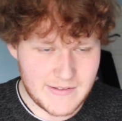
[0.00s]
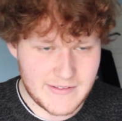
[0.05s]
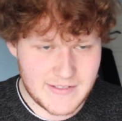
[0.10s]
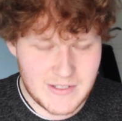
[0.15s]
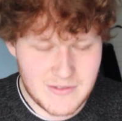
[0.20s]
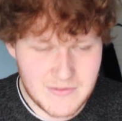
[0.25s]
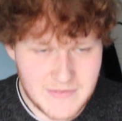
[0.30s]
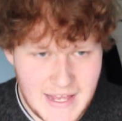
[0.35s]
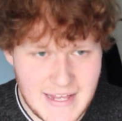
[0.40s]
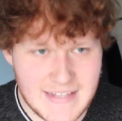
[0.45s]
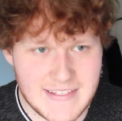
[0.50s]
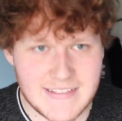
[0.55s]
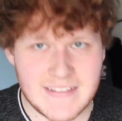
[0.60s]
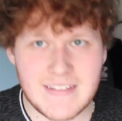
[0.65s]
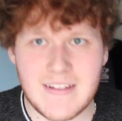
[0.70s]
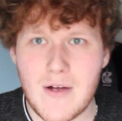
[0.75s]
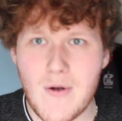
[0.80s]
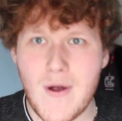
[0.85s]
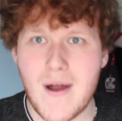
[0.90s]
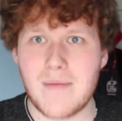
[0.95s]
So
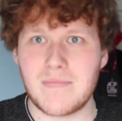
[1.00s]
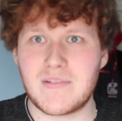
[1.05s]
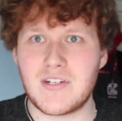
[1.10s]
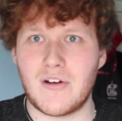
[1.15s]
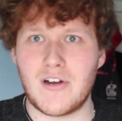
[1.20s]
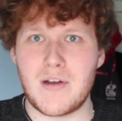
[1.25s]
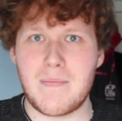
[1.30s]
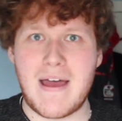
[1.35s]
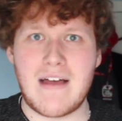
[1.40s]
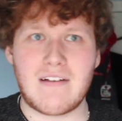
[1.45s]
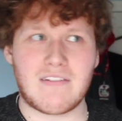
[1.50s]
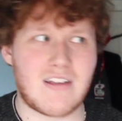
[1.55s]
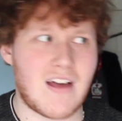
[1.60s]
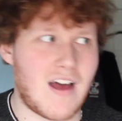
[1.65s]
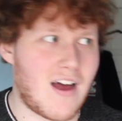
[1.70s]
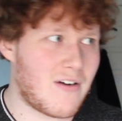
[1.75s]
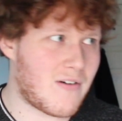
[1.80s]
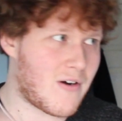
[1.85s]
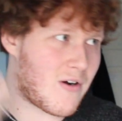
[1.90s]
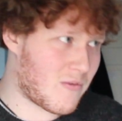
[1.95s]
that's all I'm talking about
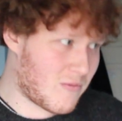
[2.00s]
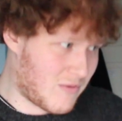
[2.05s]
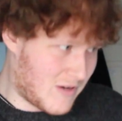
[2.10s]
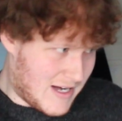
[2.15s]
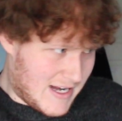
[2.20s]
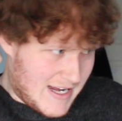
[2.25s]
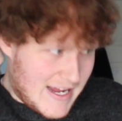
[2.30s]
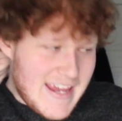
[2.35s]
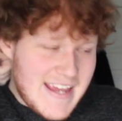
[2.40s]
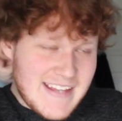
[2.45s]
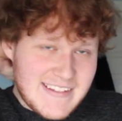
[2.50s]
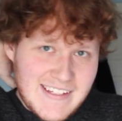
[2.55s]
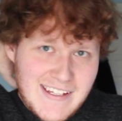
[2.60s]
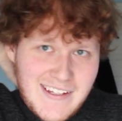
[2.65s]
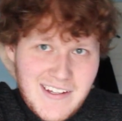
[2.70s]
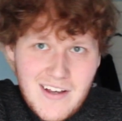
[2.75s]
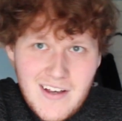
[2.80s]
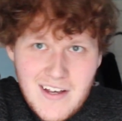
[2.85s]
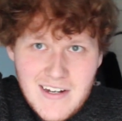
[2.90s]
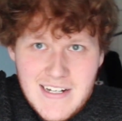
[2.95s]
Garo. Is
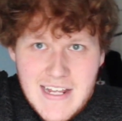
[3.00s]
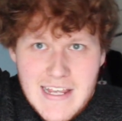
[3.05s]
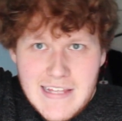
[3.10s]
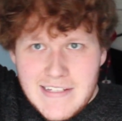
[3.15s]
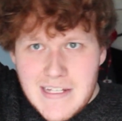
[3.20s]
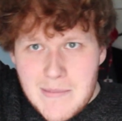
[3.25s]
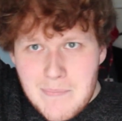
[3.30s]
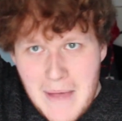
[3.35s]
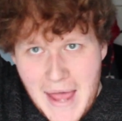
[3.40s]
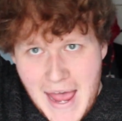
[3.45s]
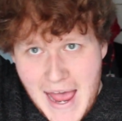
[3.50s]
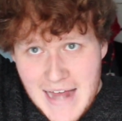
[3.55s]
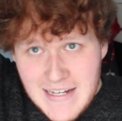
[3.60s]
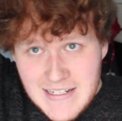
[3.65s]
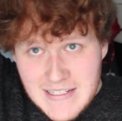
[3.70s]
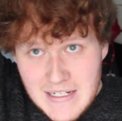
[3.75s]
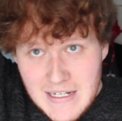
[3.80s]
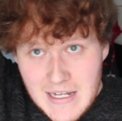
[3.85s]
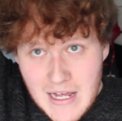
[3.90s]
he good? Is he bad?